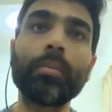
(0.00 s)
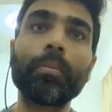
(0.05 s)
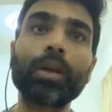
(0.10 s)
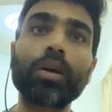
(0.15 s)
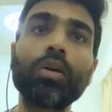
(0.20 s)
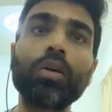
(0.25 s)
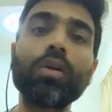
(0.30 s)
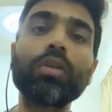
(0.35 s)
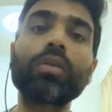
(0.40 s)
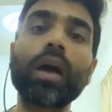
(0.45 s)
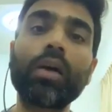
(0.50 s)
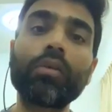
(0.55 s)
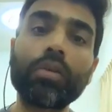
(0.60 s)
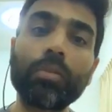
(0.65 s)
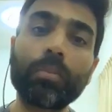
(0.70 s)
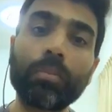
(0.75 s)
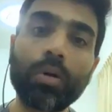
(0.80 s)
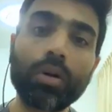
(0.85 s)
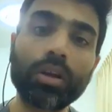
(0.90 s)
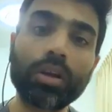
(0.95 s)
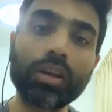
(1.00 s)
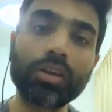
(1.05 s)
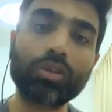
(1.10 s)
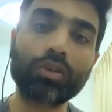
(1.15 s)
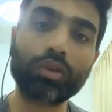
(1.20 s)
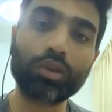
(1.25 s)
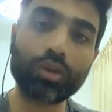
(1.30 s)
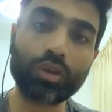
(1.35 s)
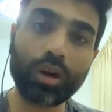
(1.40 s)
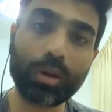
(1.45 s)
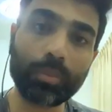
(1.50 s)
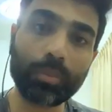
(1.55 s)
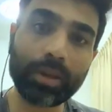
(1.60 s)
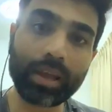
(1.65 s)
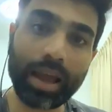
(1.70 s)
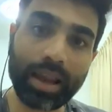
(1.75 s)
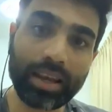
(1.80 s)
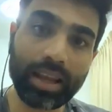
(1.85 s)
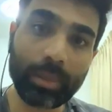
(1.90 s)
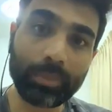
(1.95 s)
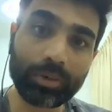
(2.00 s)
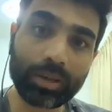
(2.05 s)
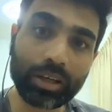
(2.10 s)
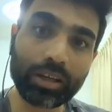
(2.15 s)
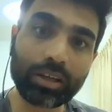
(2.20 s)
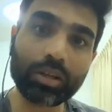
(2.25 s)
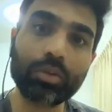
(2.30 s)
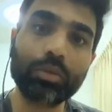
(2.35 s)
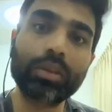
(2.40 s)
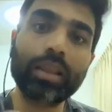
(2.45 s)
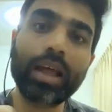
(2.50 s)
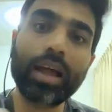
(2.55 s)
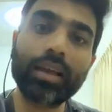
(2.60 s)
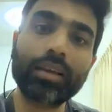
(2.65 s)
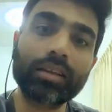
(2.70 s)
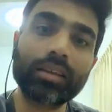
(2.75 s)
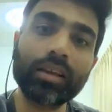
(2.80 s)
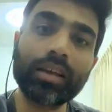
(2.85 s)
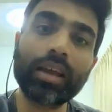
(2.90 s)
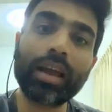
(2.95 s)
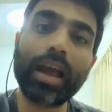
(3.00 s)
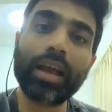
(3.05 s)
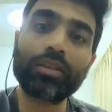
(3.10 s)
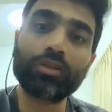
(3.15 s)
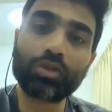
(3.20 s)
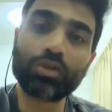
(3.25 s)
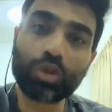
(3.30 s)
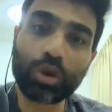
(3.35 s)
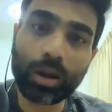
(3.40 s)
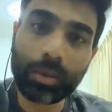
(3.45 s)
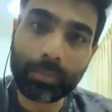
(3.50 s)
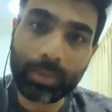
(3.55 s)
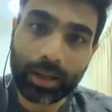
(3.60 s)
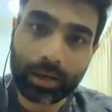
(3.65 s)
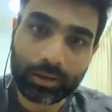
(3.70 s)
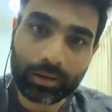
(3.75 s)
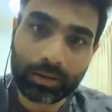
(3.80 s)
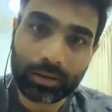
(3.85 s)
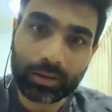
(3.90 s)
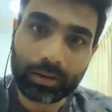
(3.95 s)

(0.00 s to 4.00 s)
Because our body should not be adapted to that enjoyment.